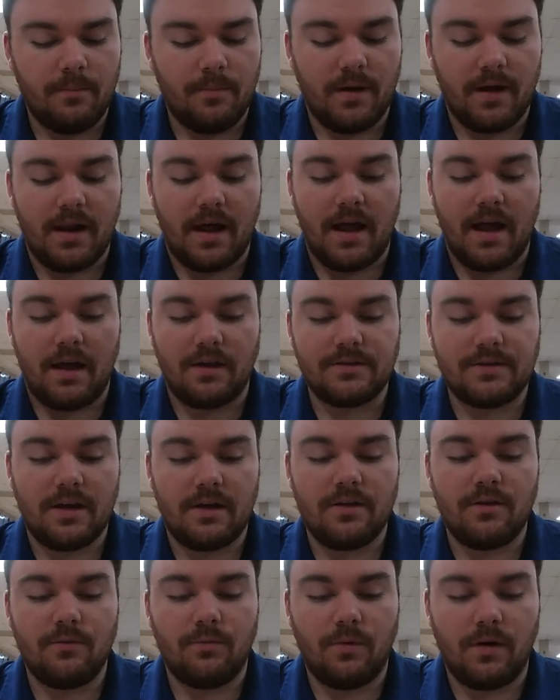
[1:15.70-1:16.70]
But I'll
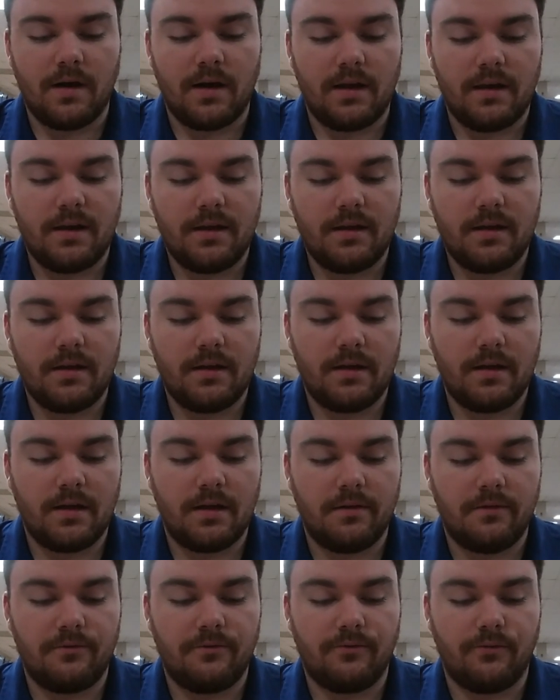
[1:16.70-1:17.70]
tell you what,
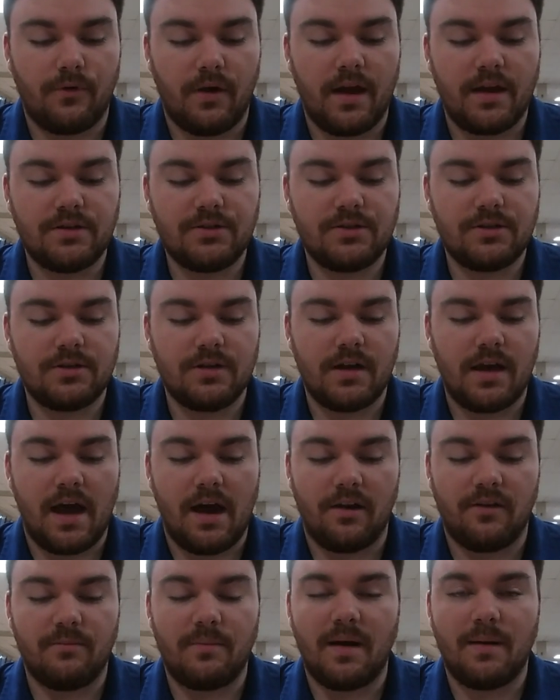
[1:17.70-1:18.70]
fresh
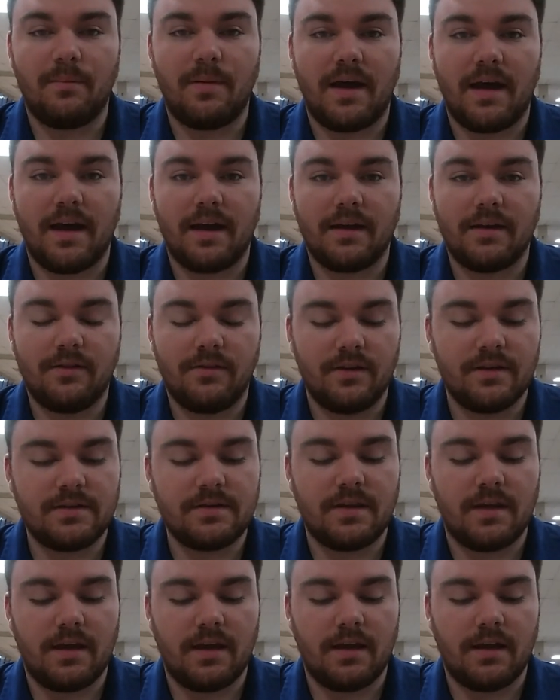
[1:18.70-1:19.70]
out of my bag, this
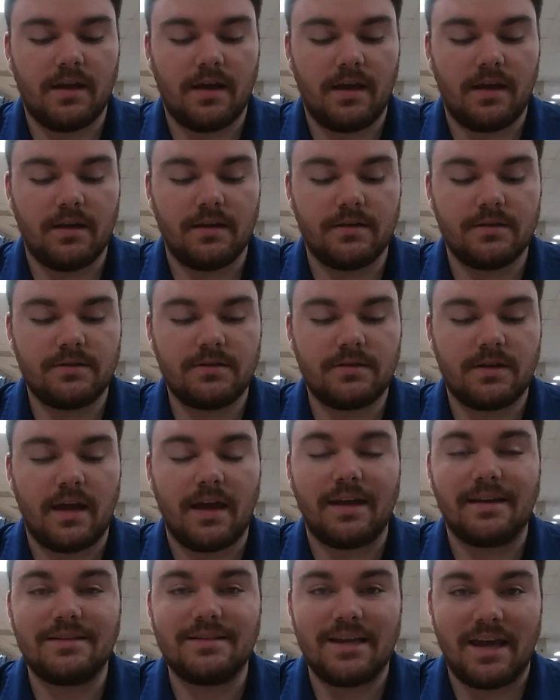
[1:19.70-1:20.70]
thing is
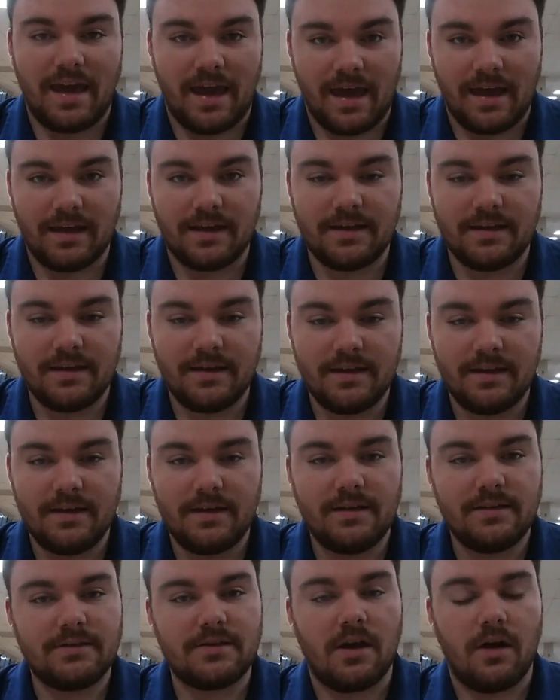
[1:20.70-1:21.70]
a 2.
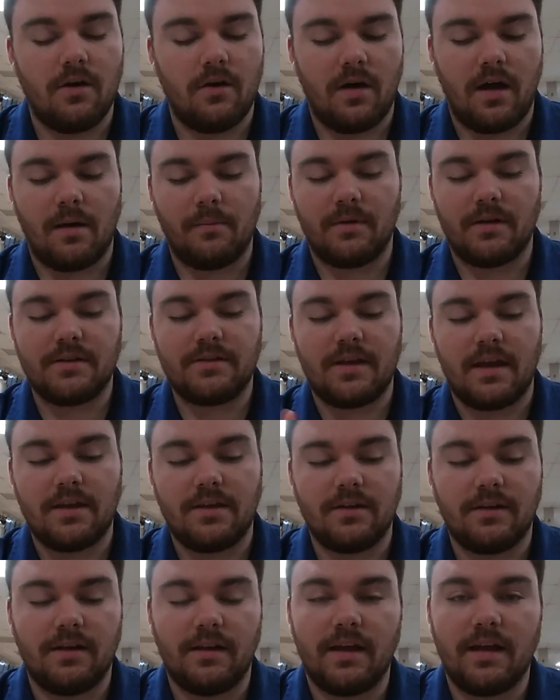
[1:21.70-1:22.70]
So I'm going to take
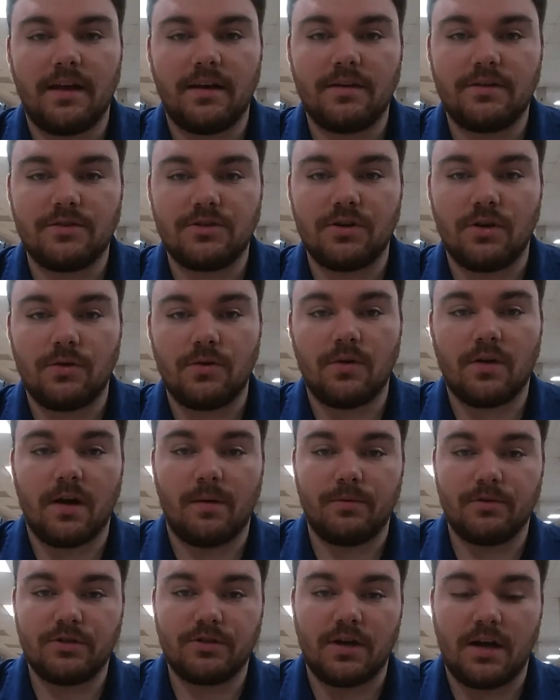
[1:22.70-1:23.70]
you to lane to show you a
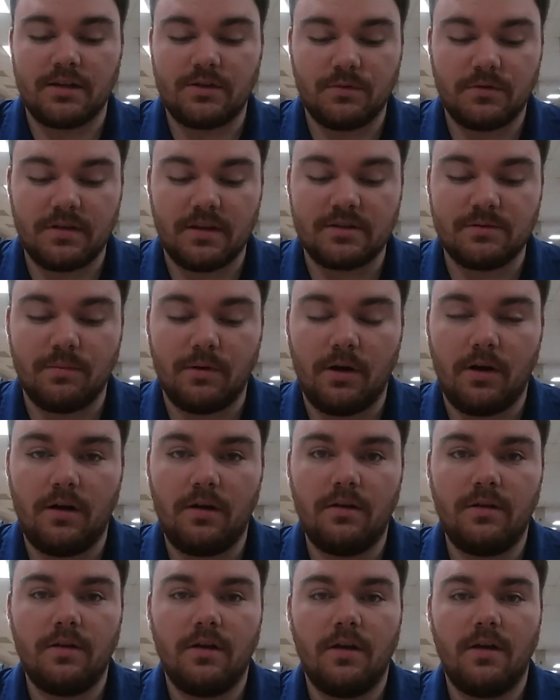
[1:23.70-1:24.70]
couple shots with this
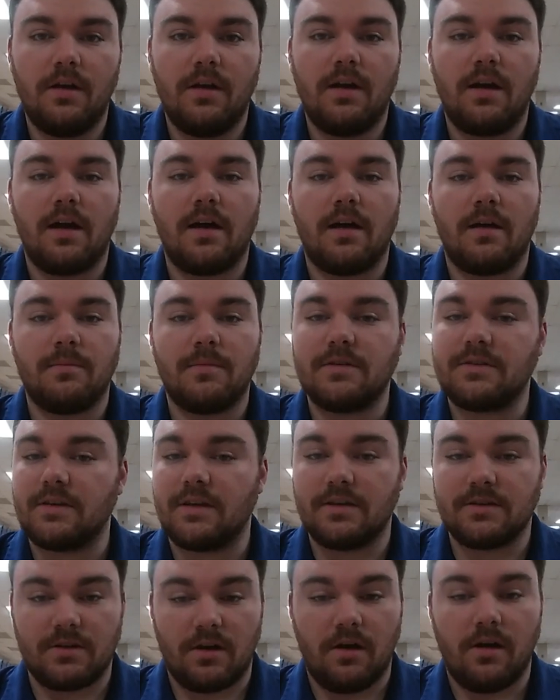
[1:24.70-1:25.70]
ball. This
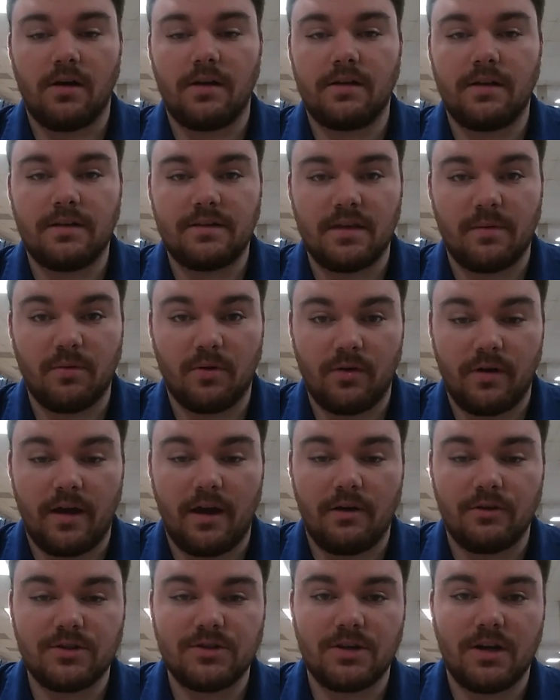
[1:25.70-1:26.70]
is on a typical
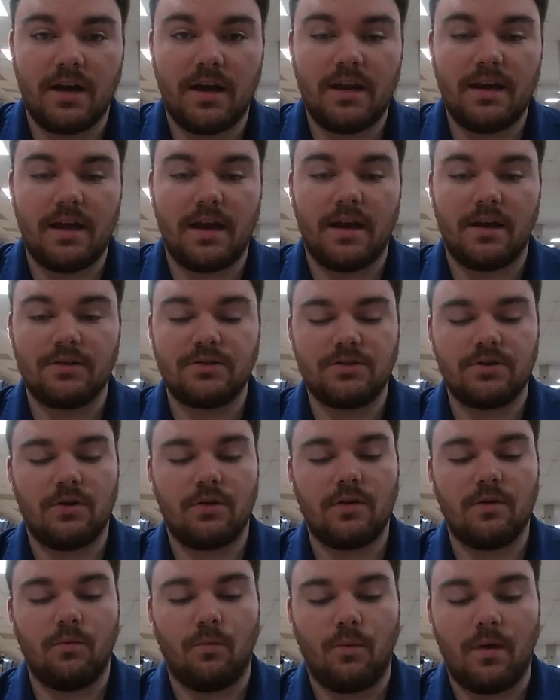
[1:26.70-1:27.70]
house shot, and I'll show
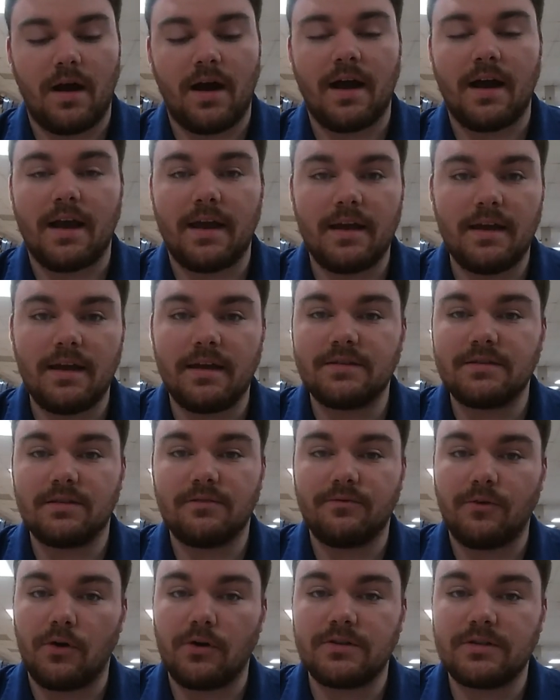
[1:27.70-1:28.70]
you why it's the
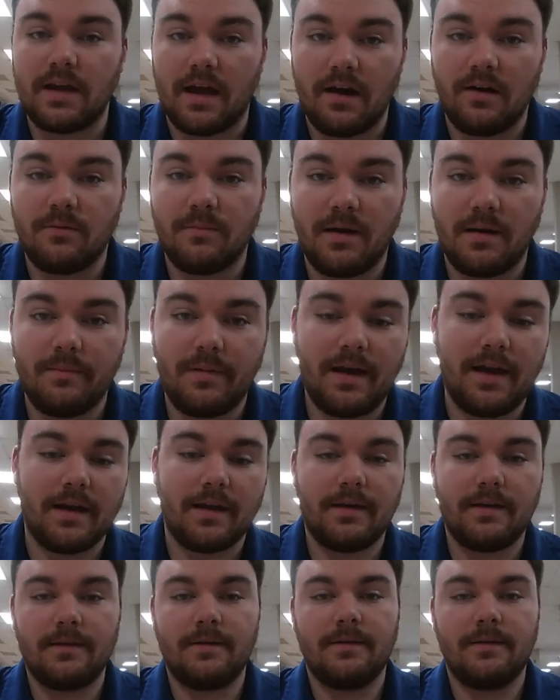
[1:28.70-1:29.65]
first out of my bag.